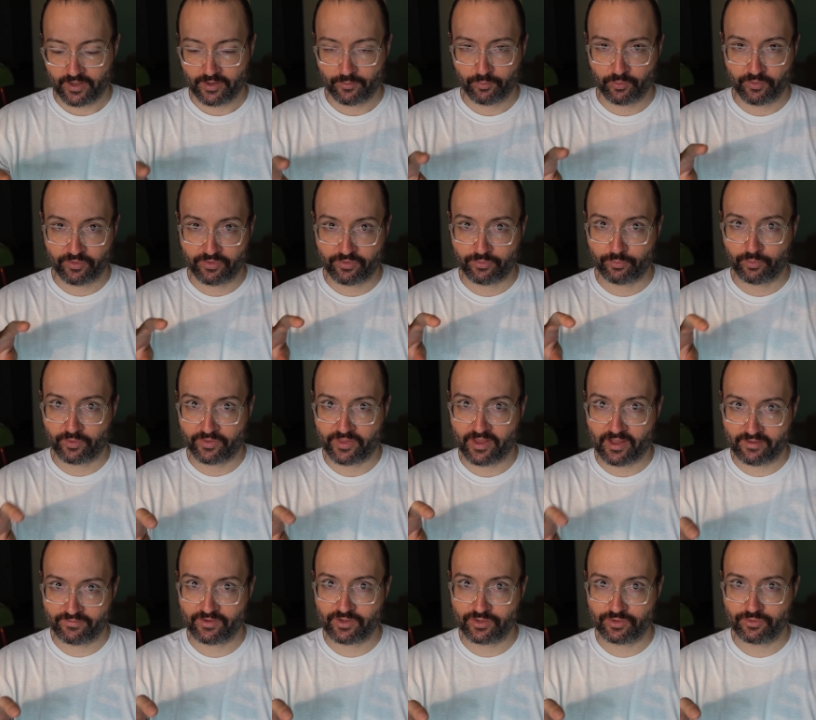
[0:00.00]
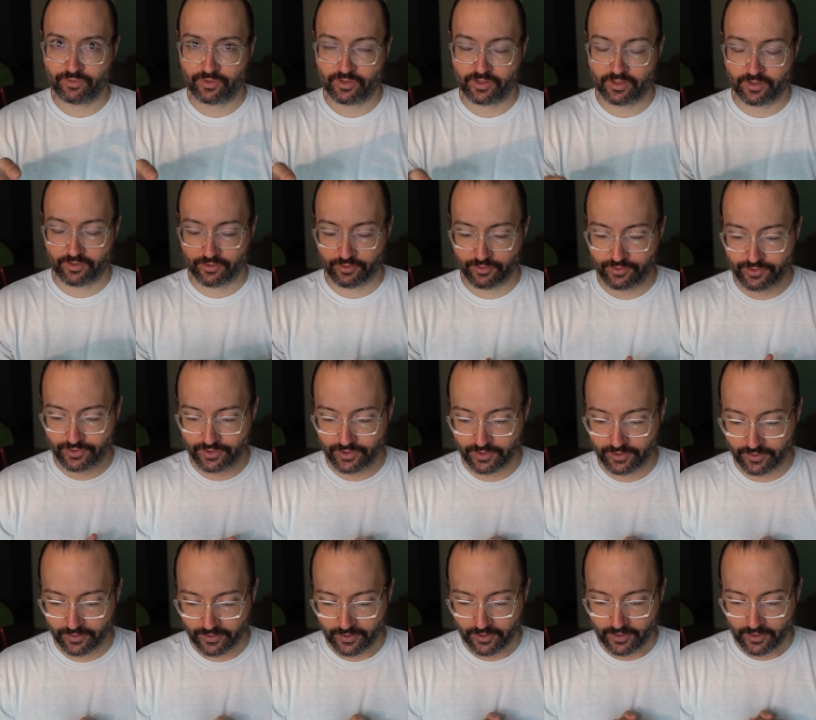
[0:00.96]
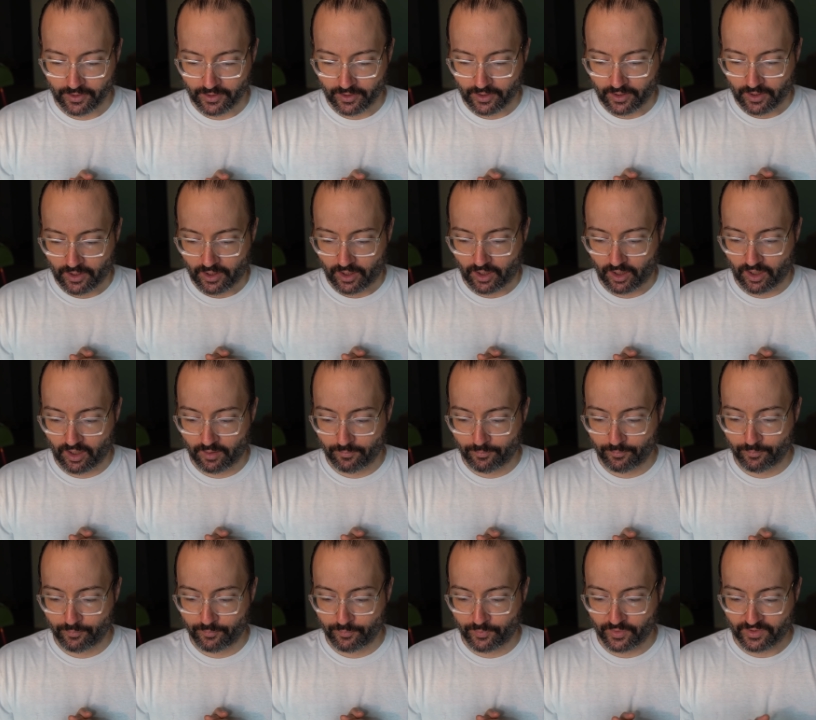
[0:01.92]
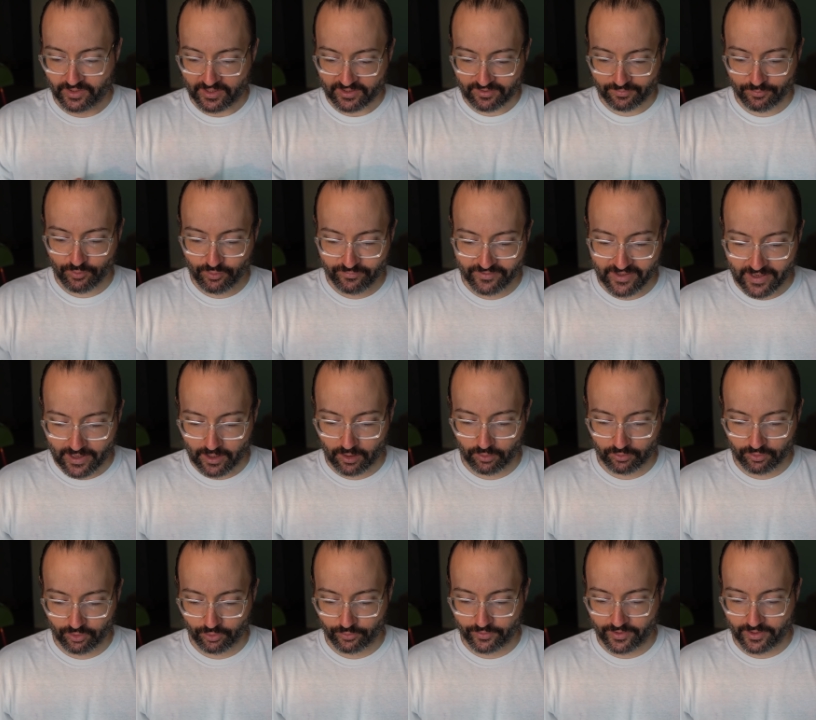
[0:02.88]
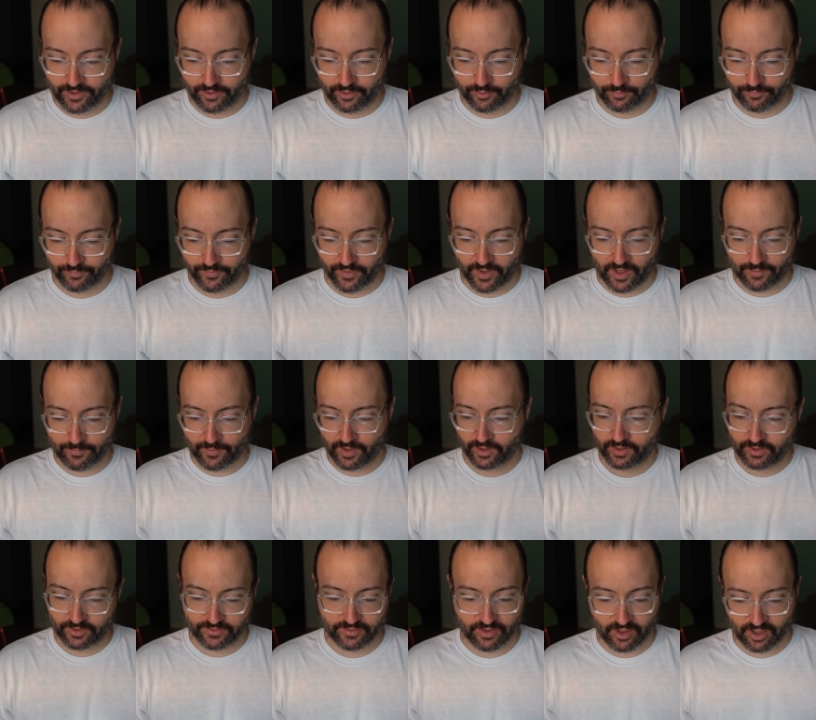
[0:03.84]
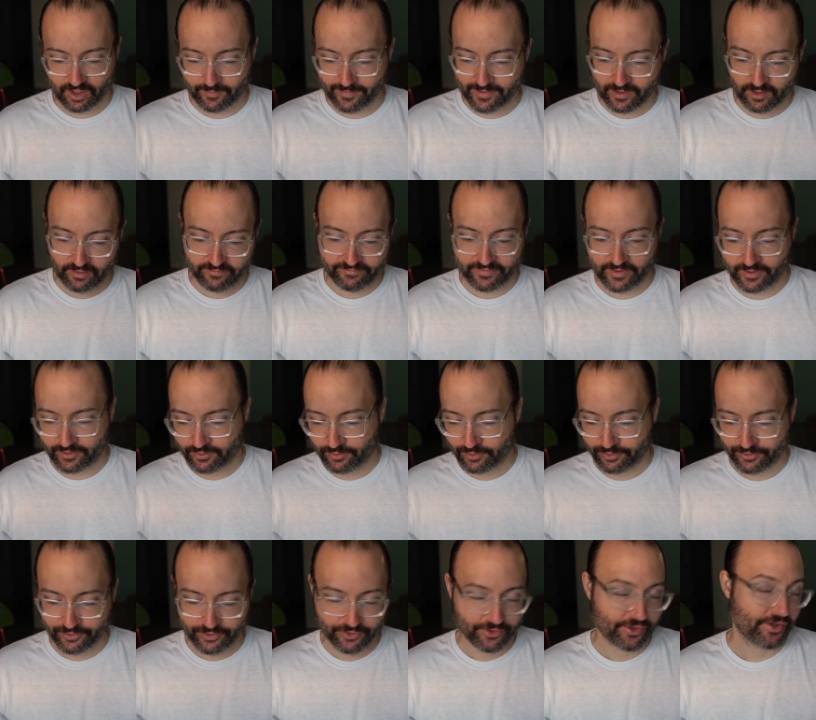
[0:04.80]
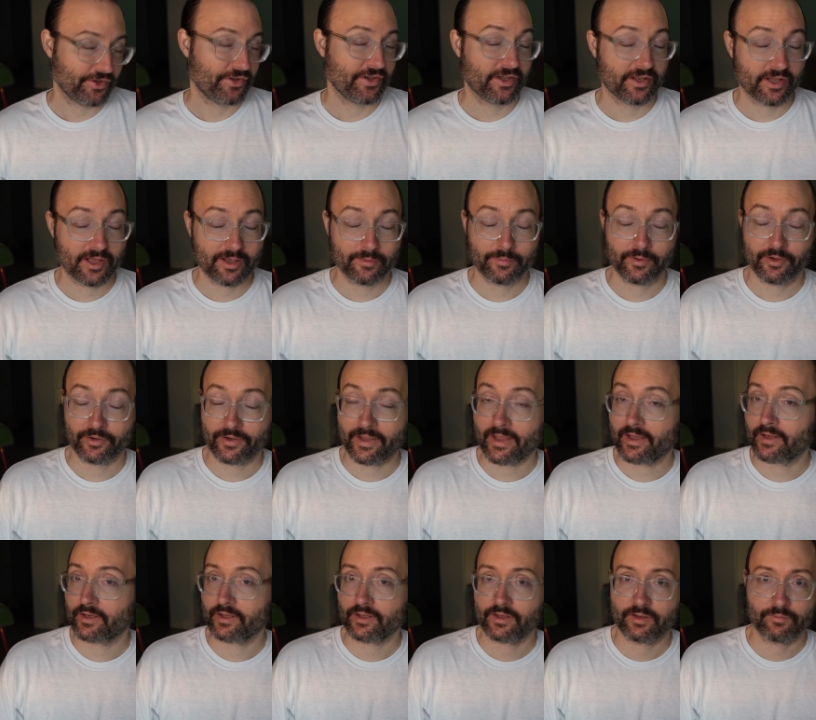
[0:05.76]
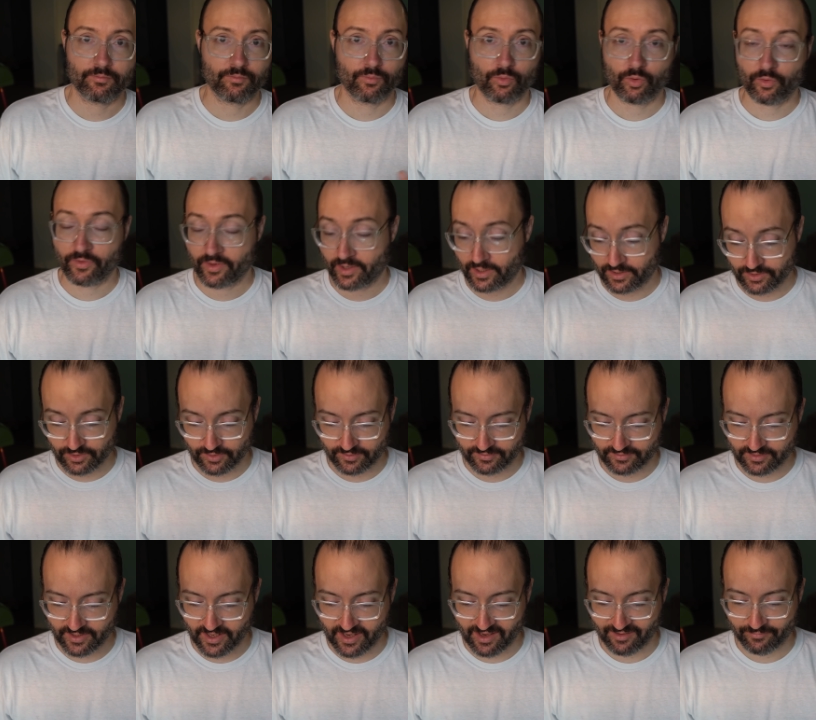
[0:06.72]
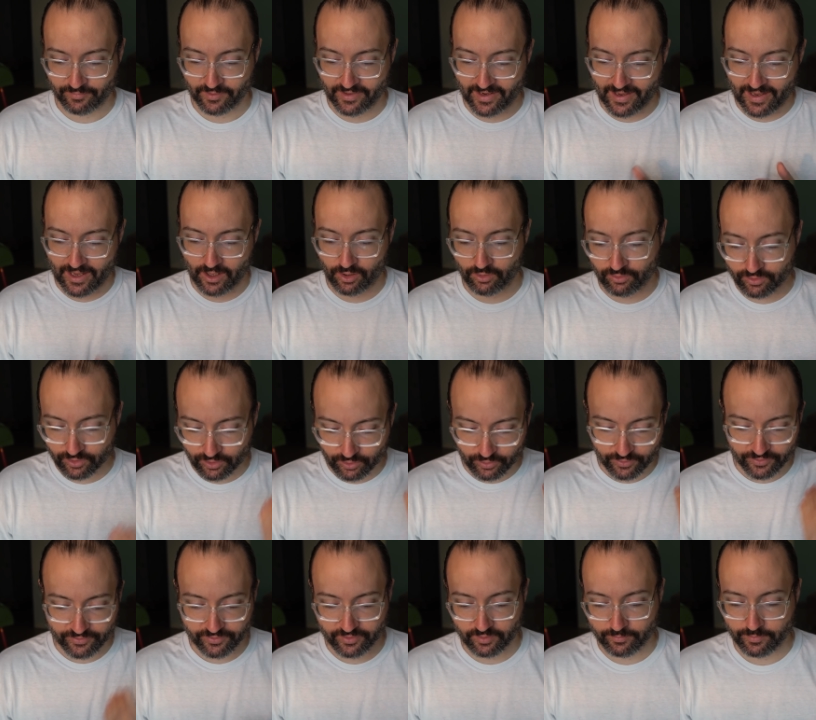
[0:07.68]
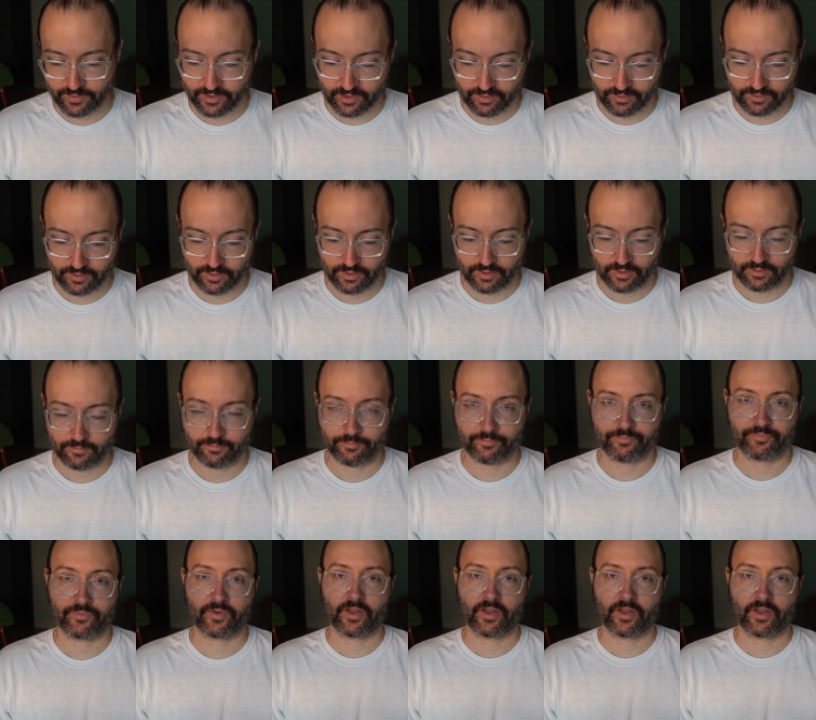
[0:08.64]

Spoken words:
with heavy-duty energy. But let's move to Algol now. I'm not going to talk about Alphecca or Deneb Algedi more than I just have, but Algol is the big theme.